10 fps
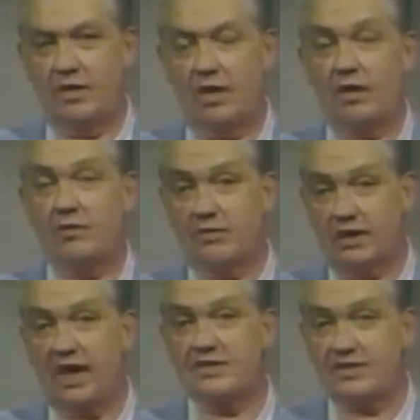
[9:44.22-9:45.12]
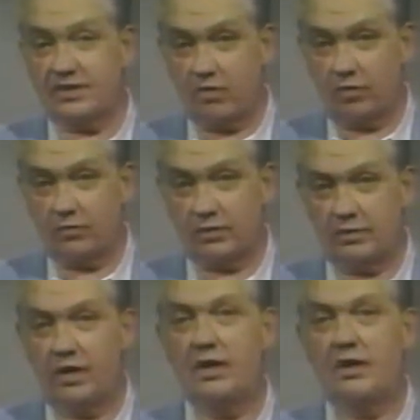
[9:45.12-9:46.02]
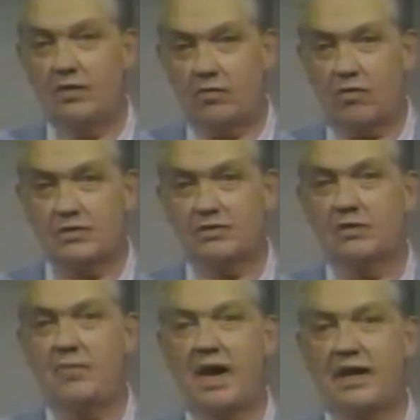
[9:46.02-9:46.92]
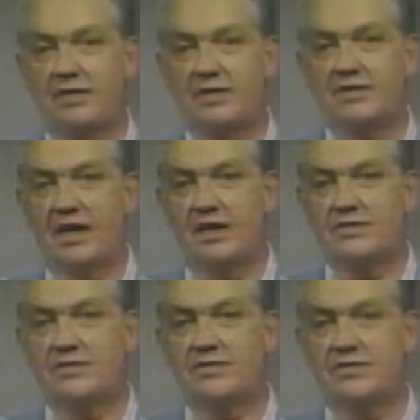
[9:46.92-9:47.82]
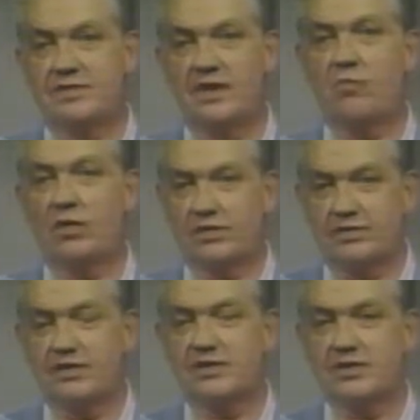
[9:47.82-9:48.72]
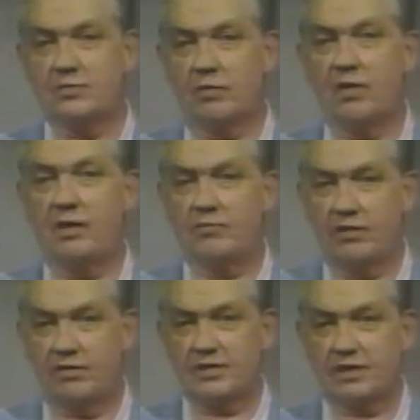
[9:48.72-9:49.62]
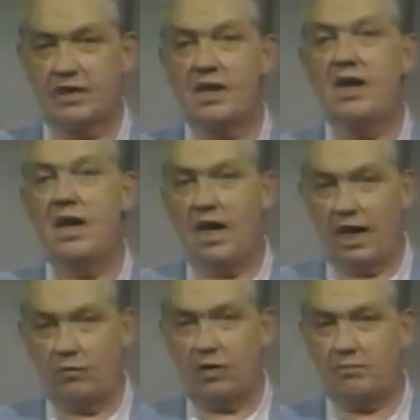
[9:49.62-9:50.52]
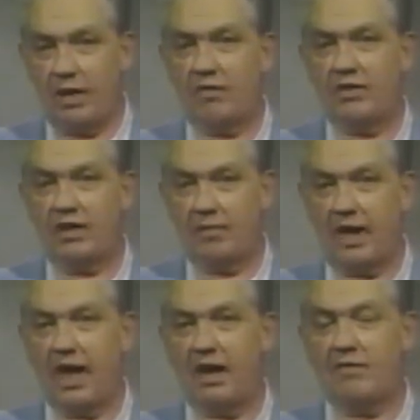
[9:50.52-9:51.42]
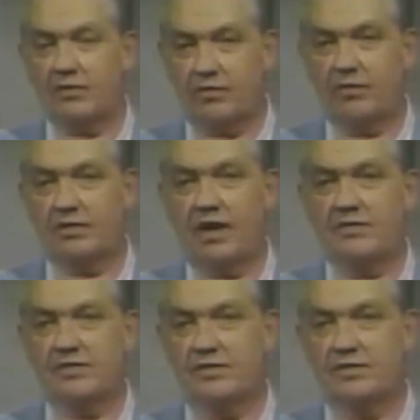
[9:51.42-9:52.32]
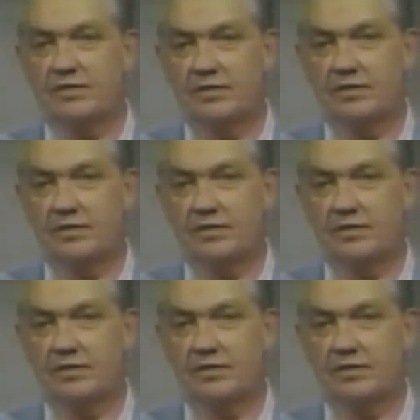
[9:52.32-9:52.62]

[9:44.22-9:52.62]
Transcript: Although the case is an old one, courts look back on these cases to see what decisions were made previously and what bearing they may have on current cases.